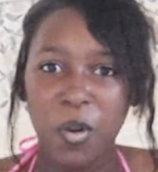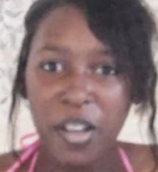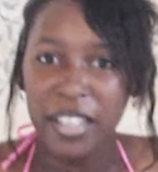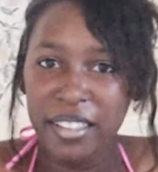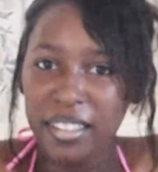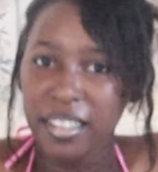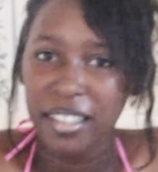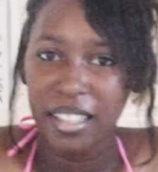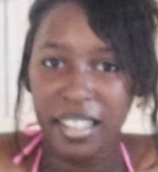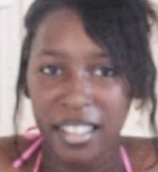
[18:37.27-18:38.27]
one. somebody
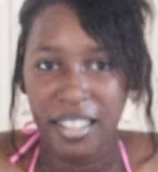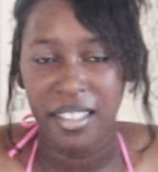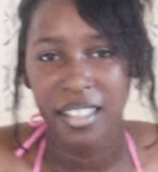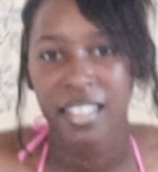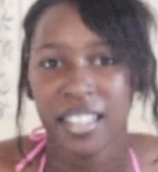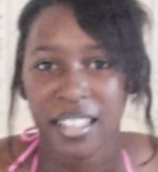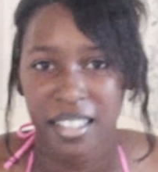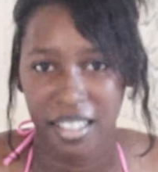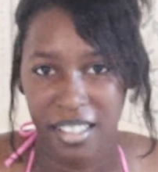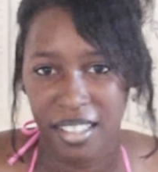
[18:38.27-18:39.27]
show love to you? What, what,
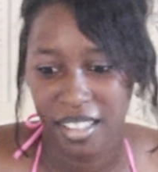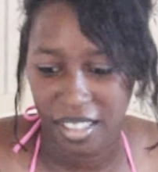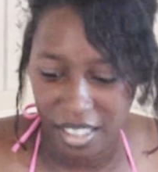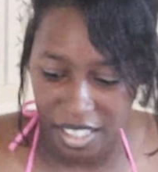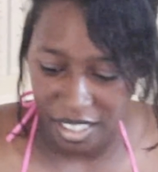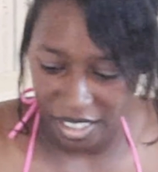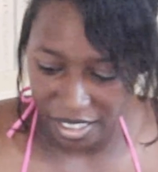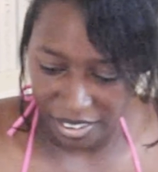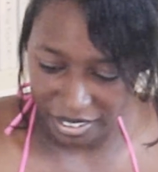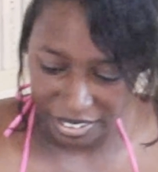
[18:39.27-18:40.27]
what, you got that
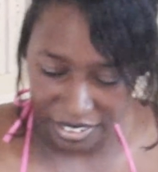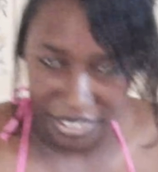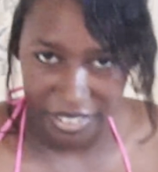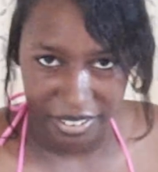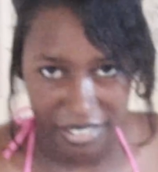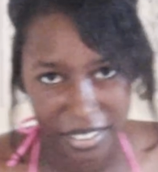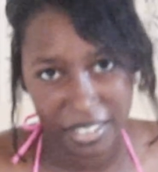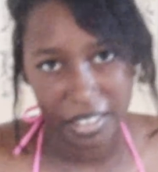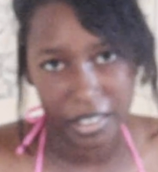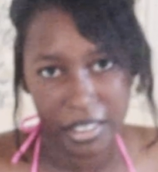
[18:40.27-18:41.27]
uh, will make
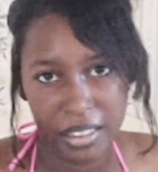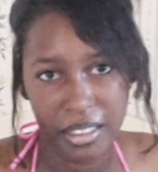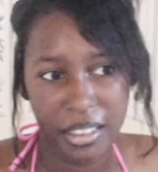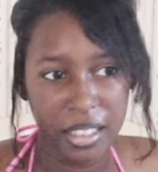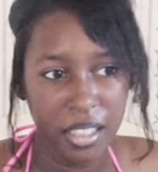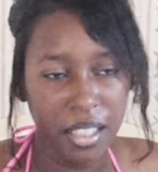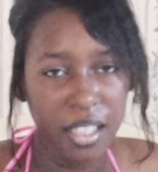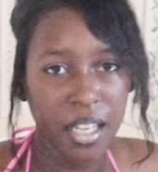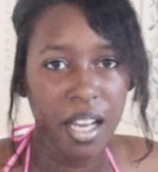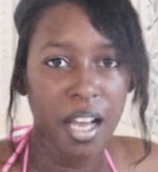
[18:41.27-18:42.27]
them want to do that? I
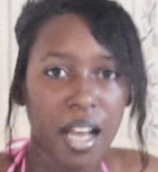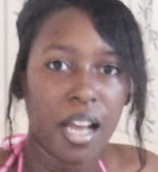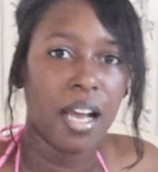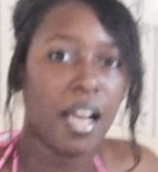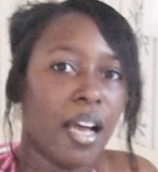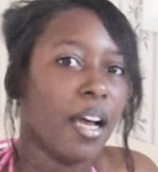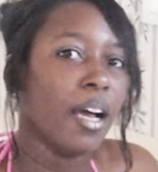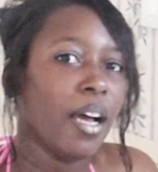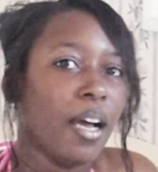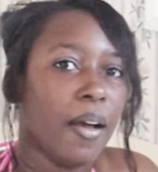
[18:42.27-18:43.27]
mean, tell me.
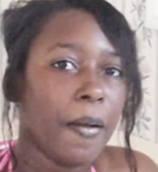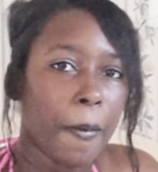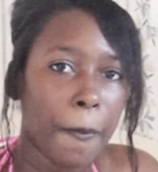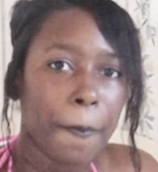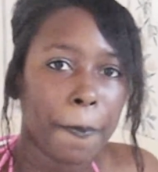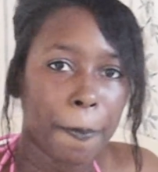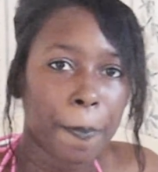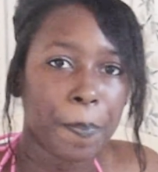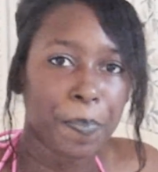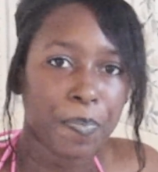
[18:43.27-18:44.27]
Tell everybody out there because,
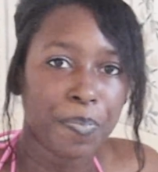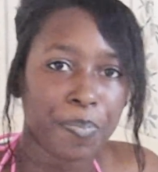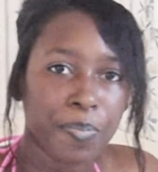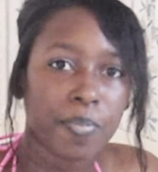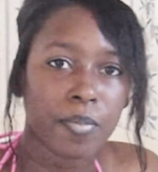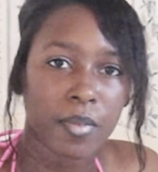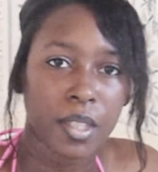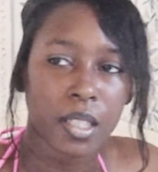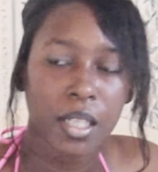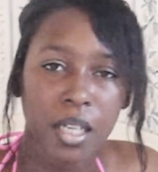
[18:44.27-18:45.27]
you know, we promote
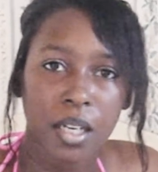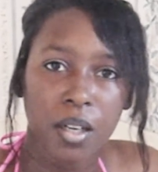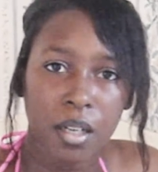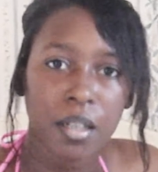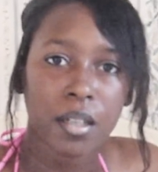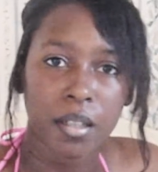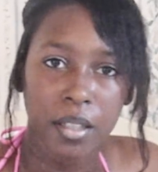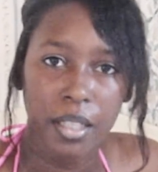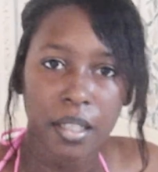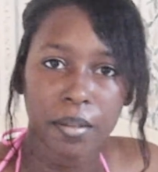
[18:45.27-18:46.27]
hard. We promote you hard.
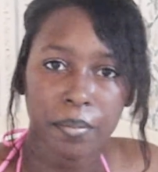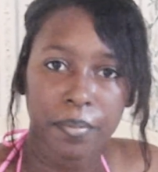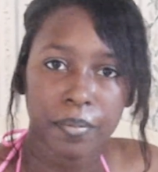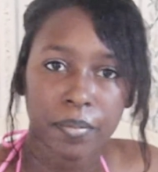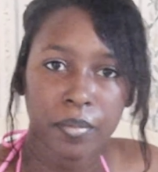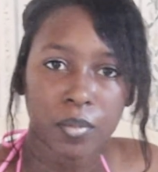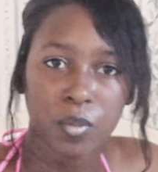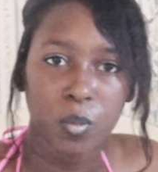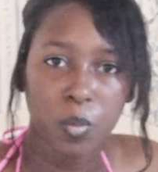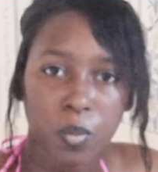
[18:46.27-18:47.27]
So, this video will be
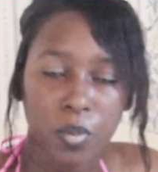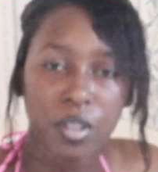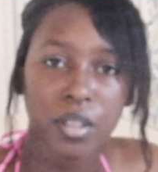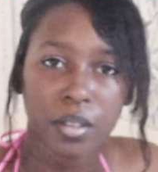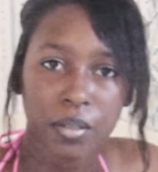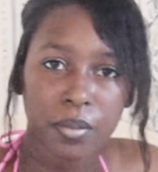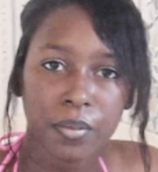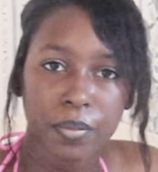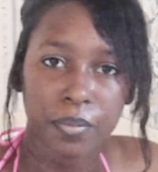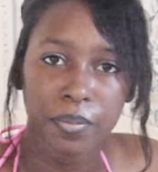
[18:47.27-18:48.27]
everywhere. So, where,
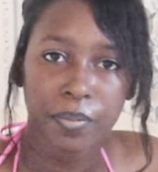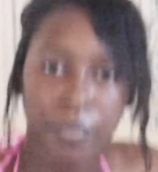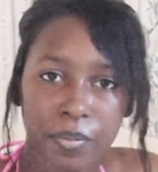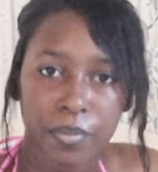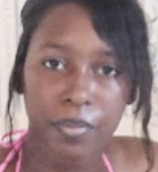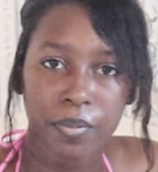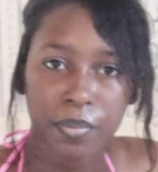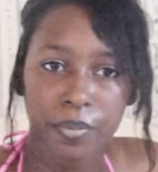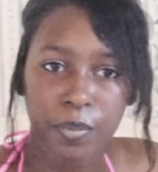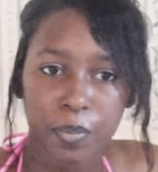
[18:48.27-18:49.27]
why, why
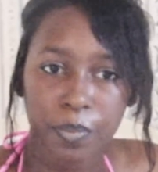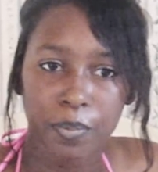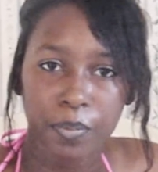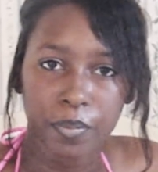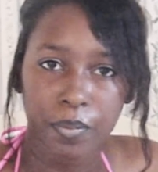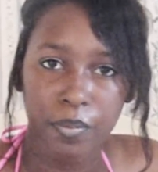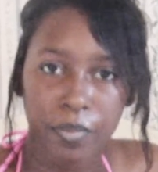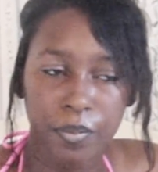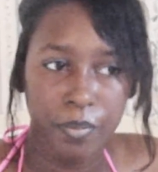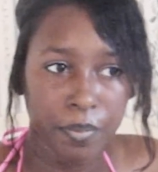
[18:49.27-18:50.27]
would you want them to show you
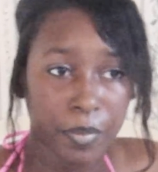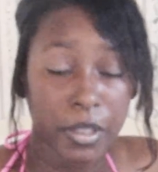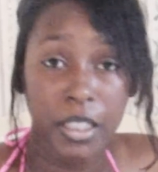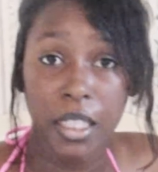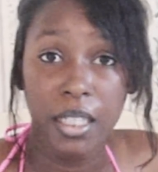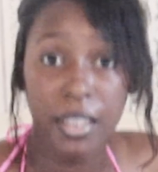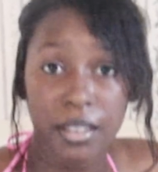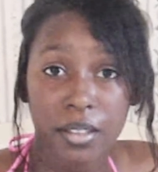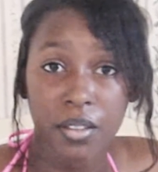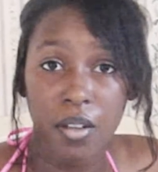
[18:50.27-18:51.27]
love?
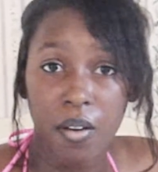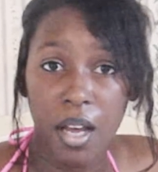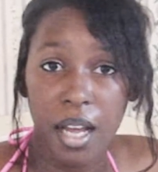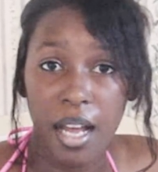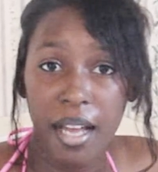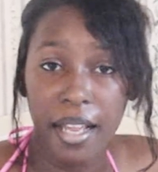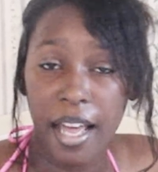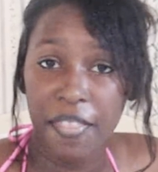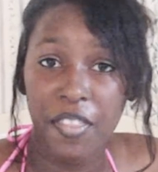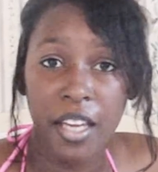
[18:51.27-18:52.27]
because you know I,
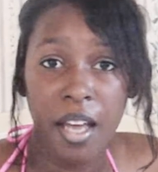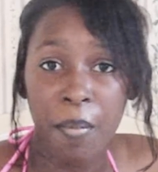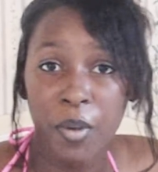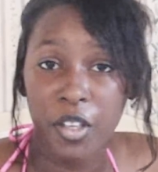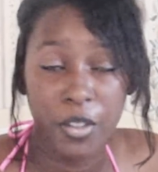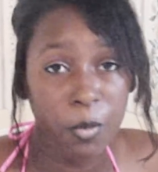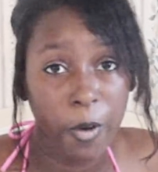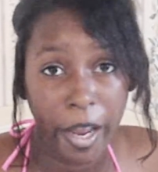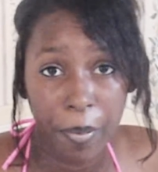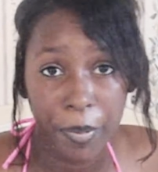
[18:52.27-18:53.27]
I, I think I'm a good
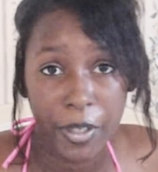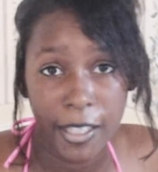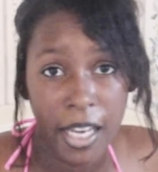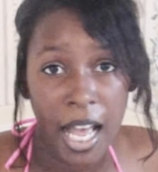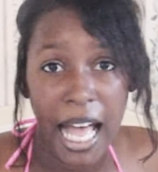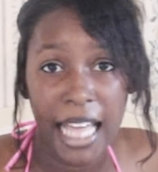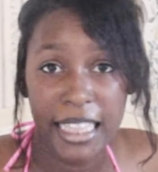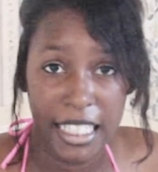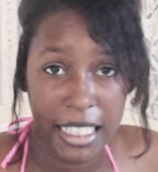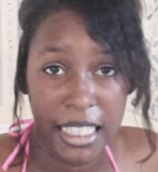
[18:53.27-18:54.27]
rapper. I
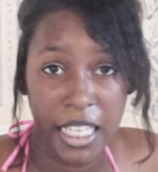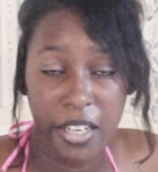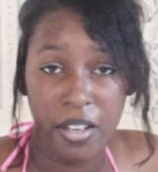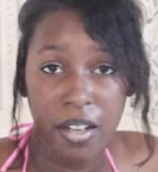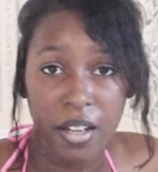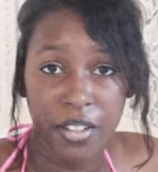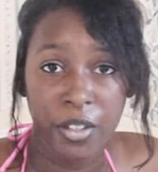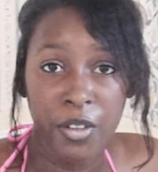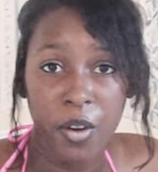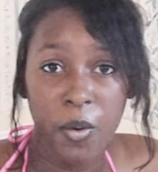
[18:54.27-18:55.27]
think that uh,
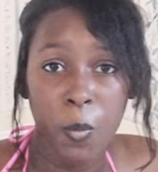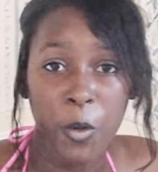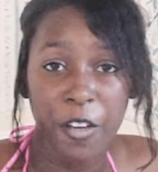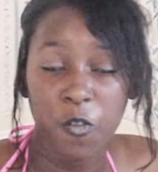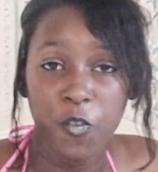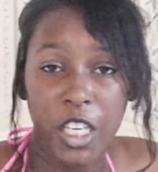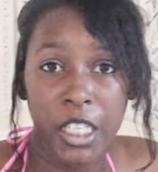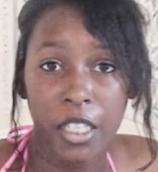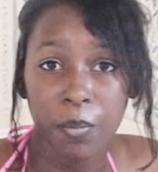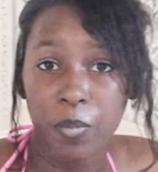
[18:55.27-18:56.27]
you know if
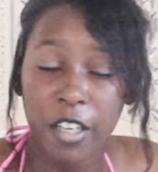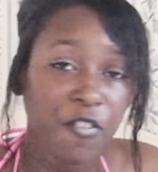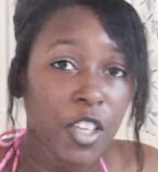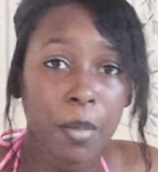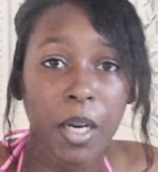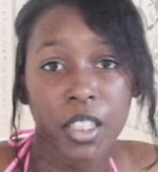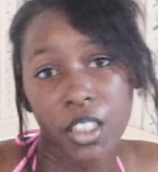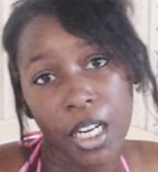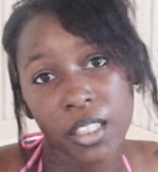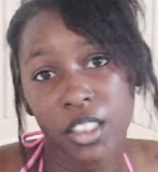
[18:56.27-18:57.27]
any if anybody
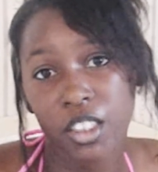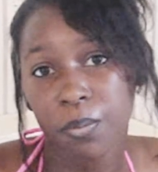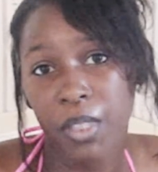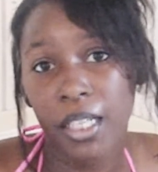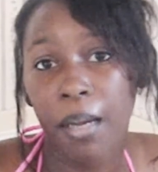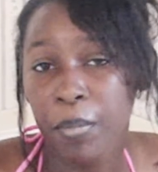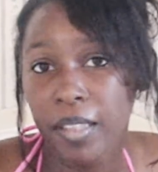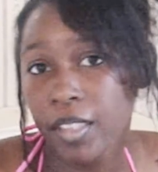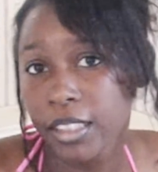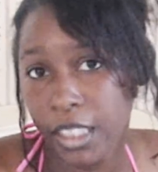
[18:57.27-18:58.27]
challenges me, I
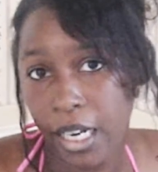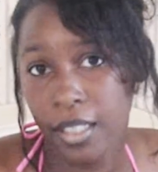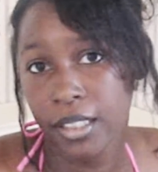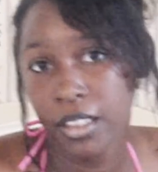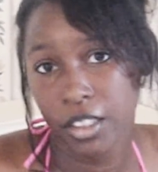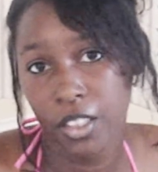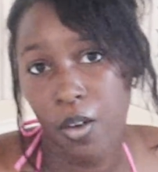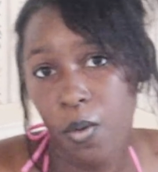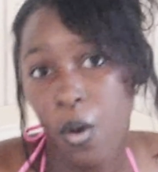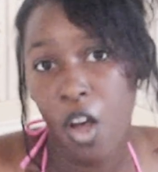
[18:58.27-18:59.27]
meet the challenge.
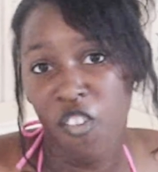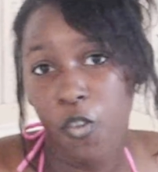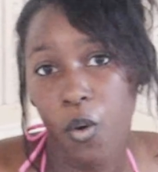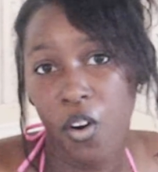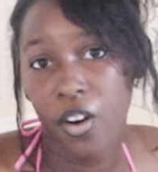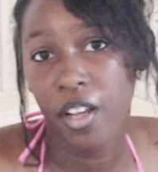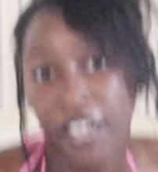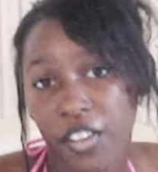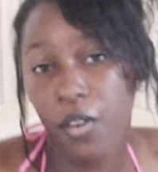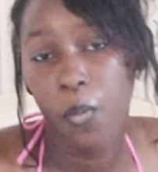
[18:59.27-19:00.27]
So for uh,
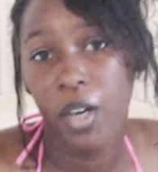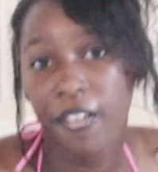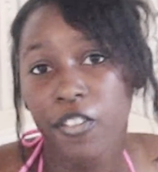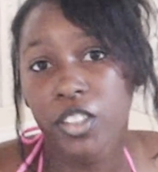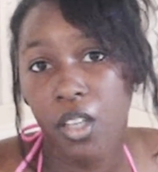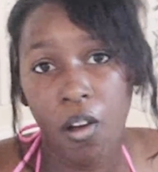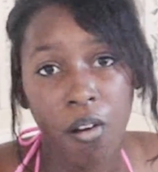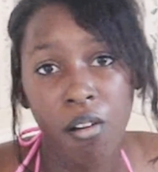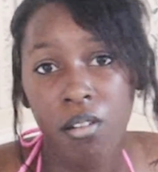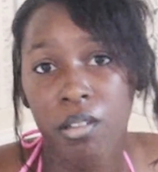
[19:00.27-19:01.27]
you know whatever
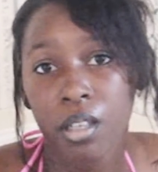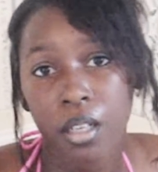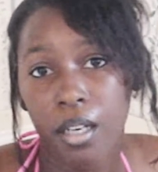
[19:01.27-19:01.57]
song